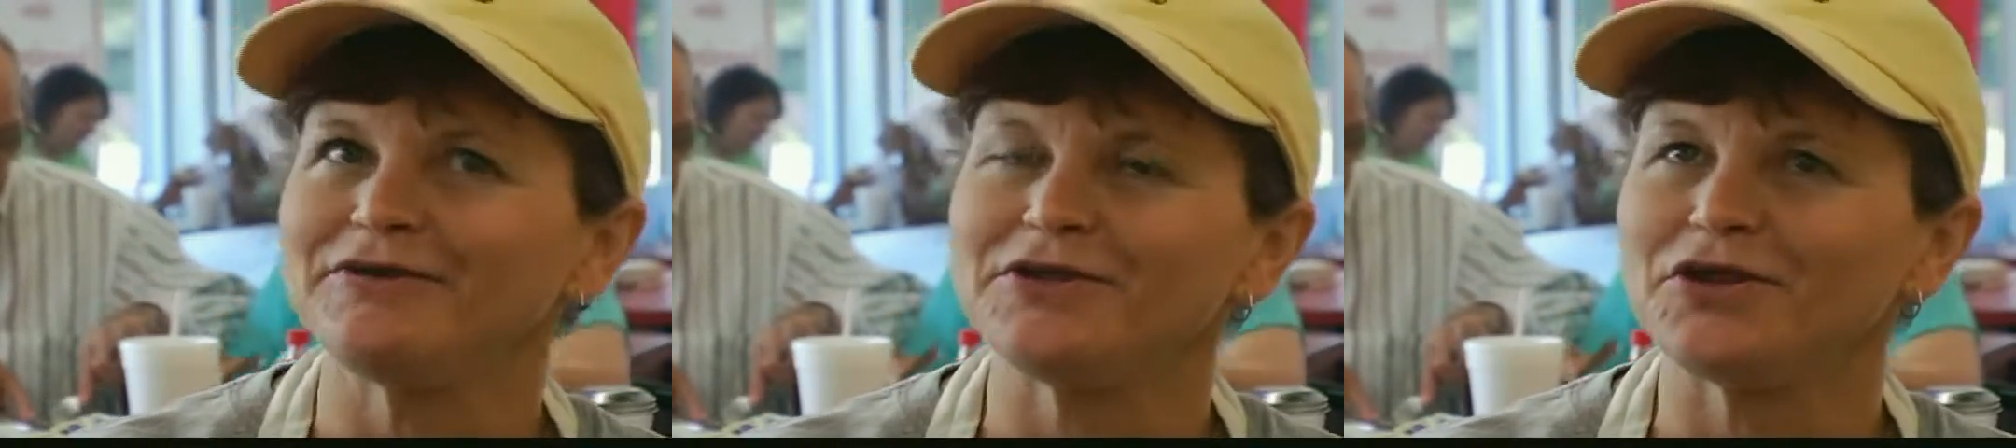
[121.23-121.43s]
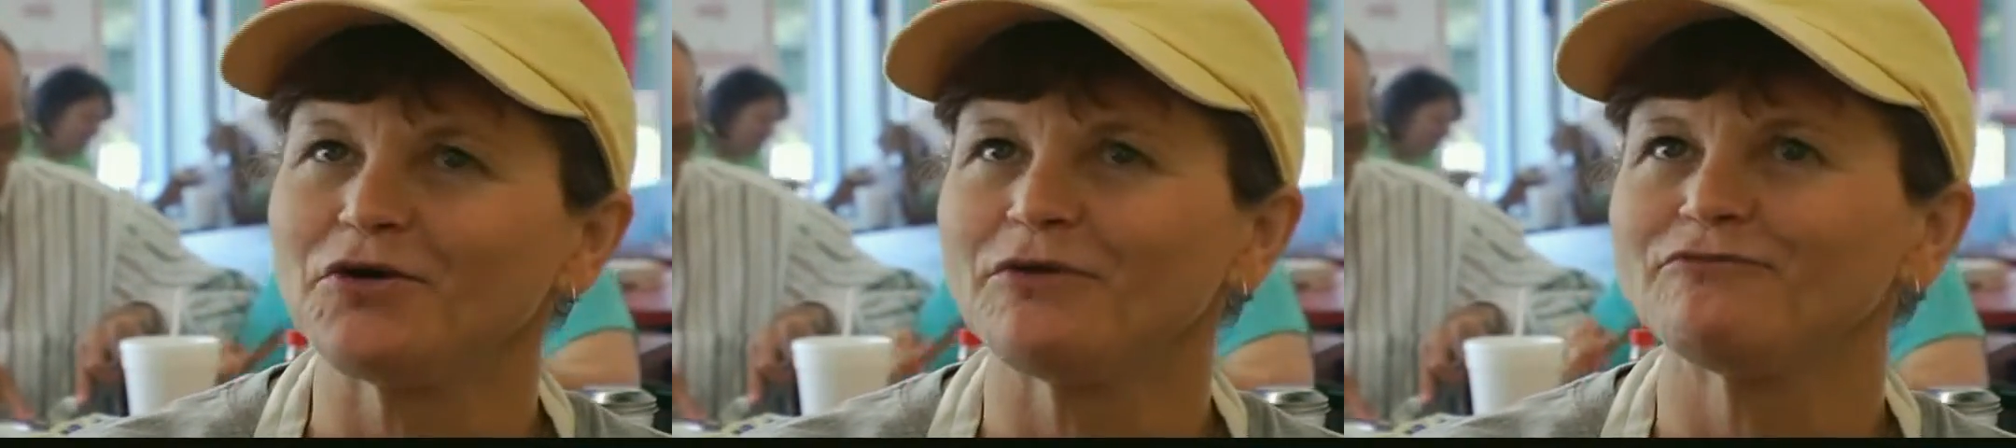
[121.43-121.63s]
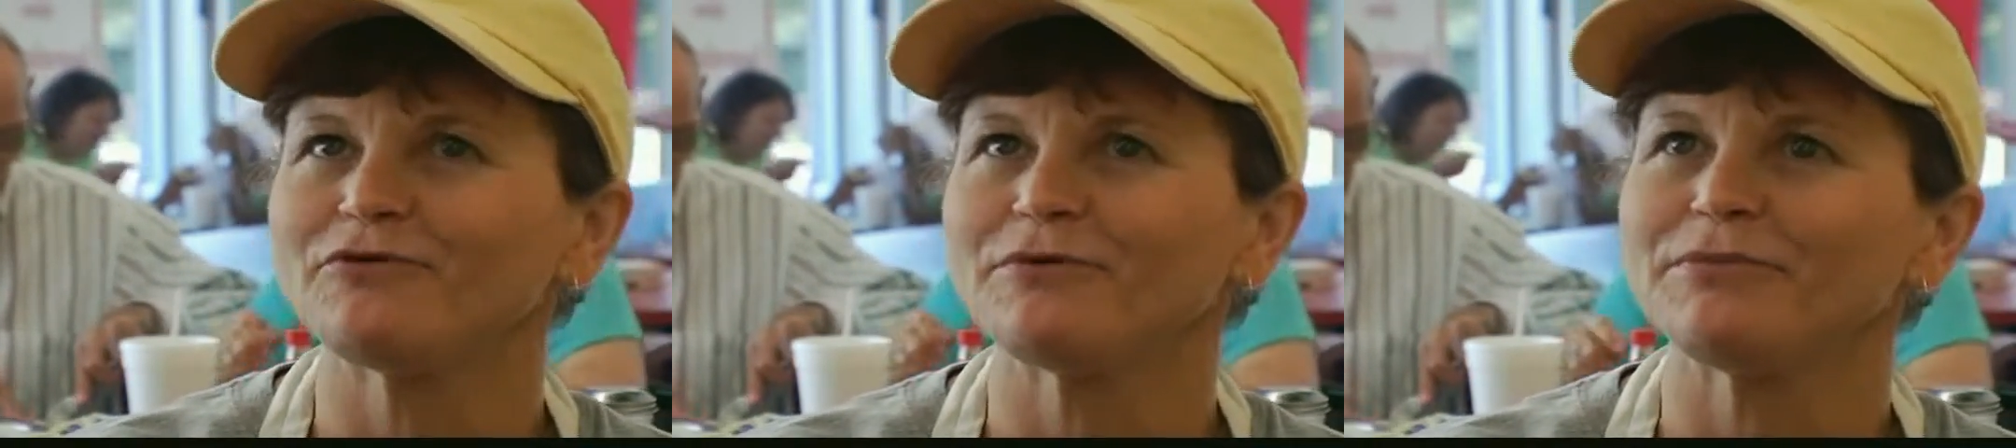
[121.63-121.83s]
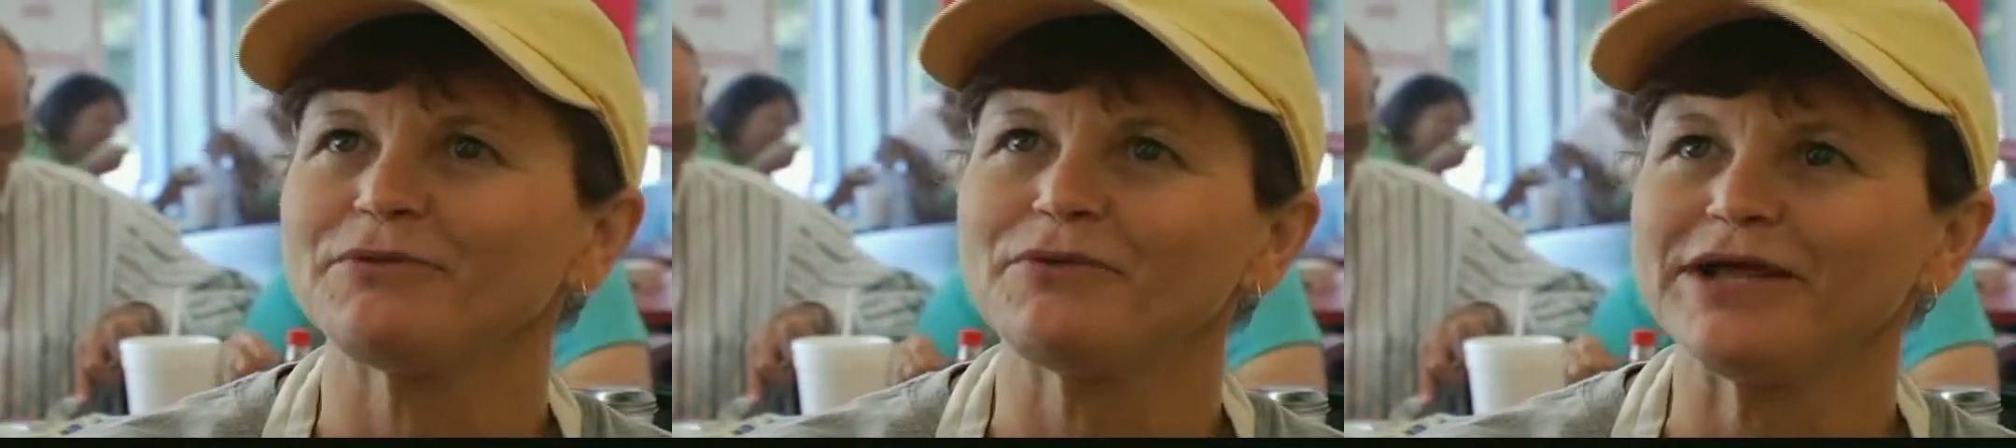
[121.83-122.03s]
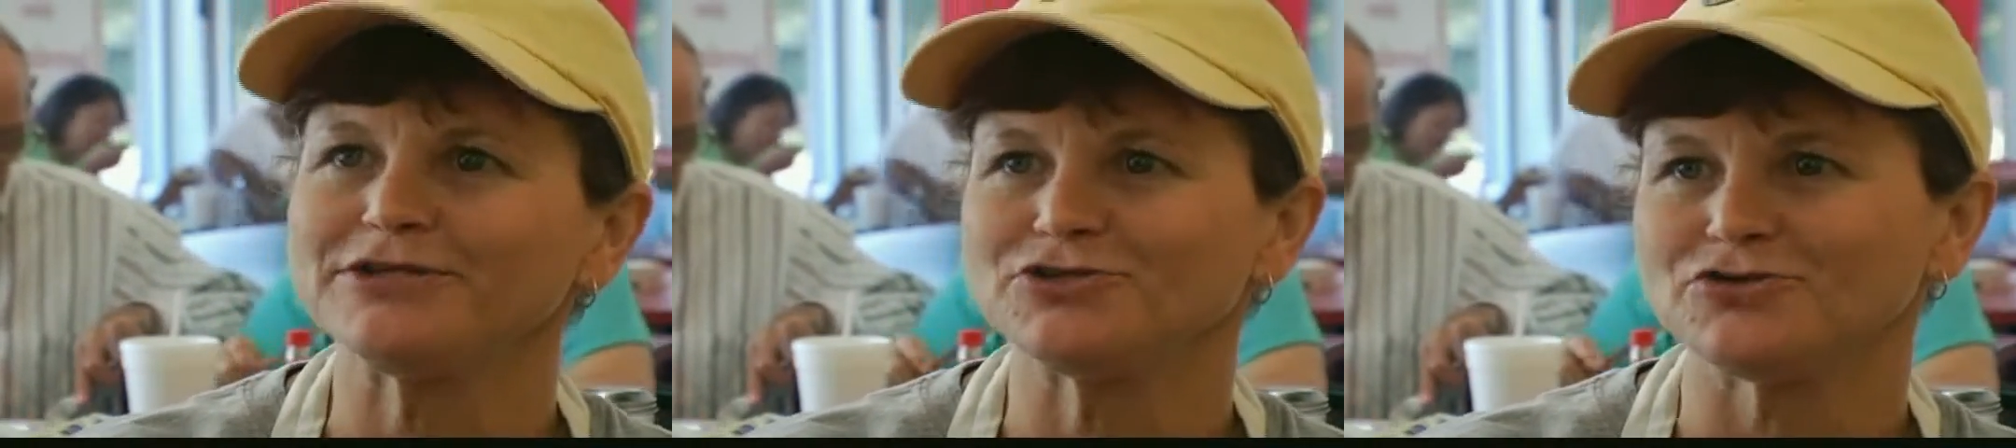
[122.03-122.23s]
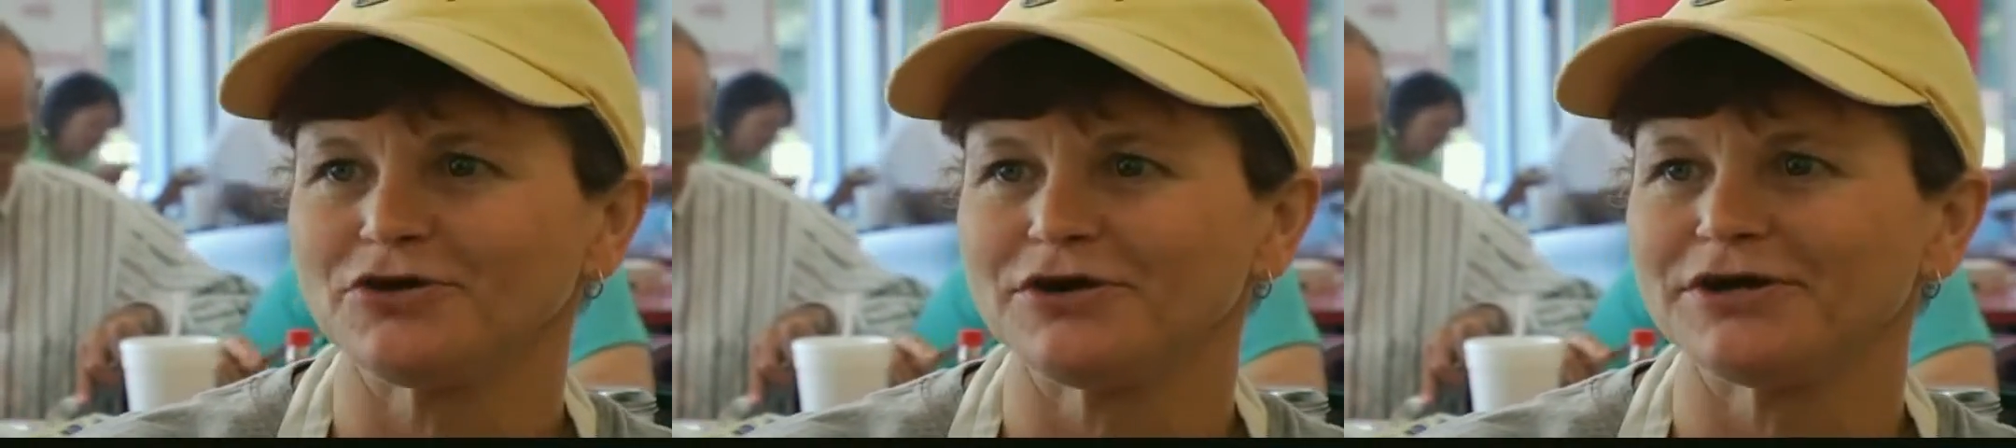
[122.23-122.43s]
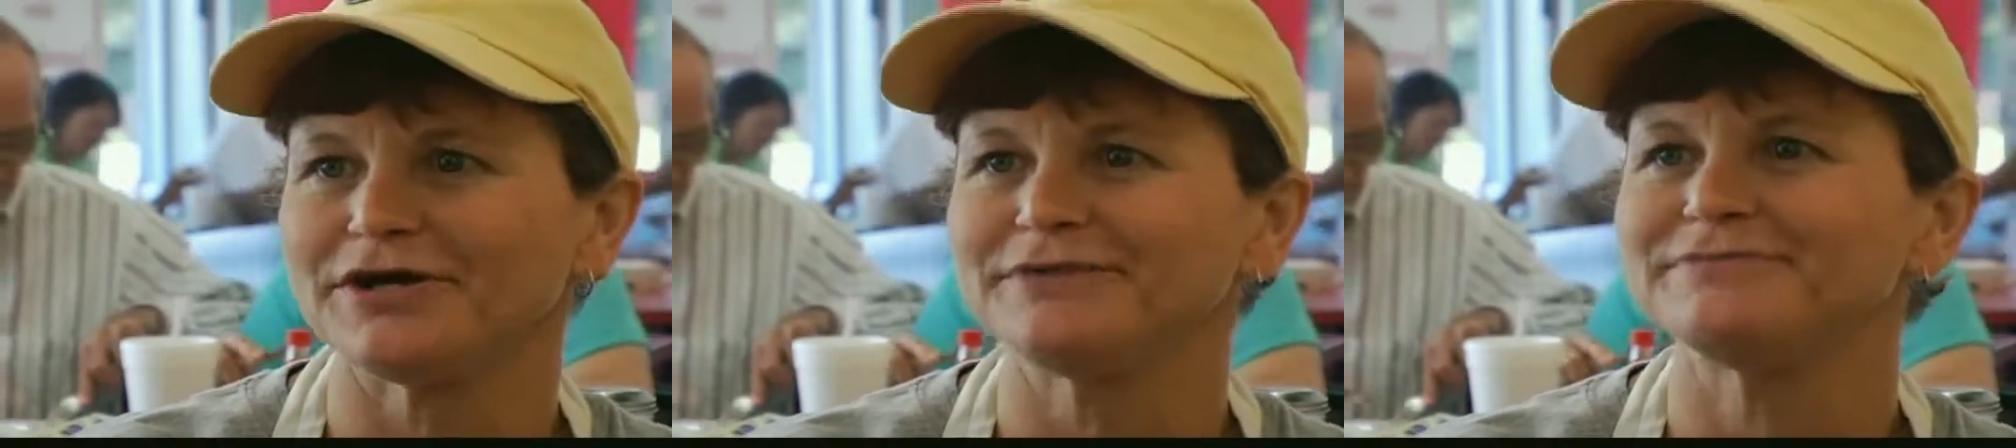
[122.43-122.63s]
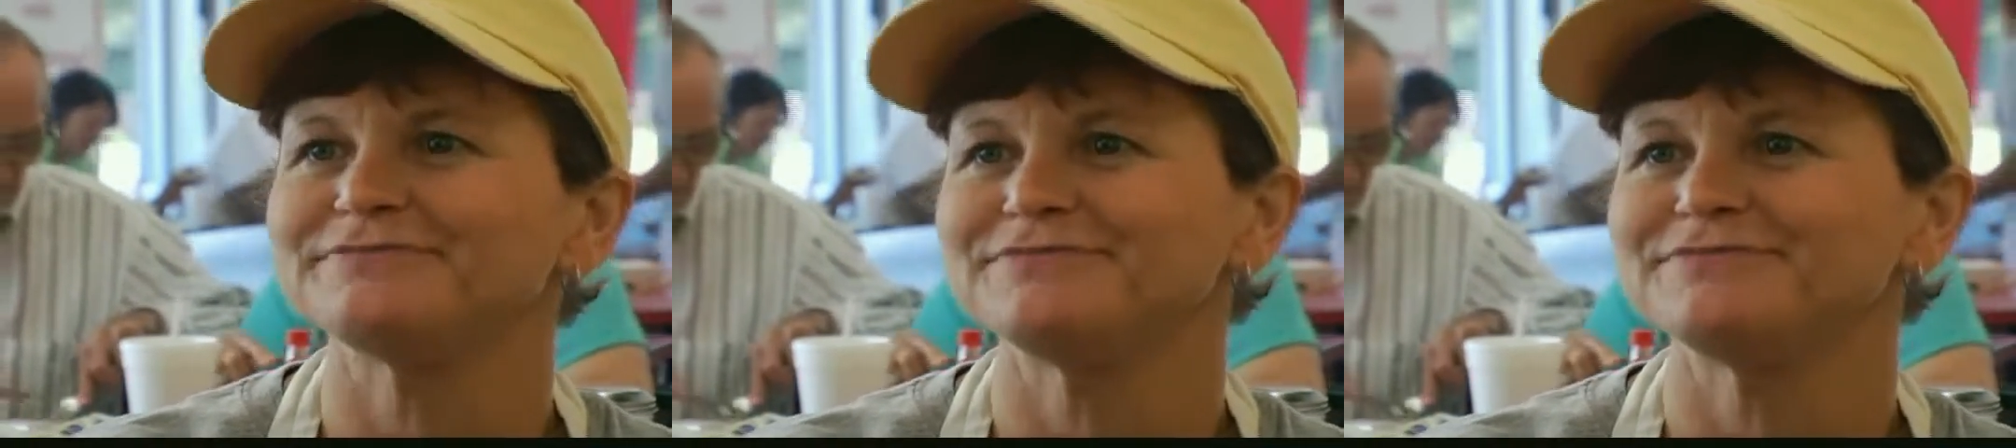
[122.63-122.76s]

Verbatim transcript: you know, I'm from the restaurant.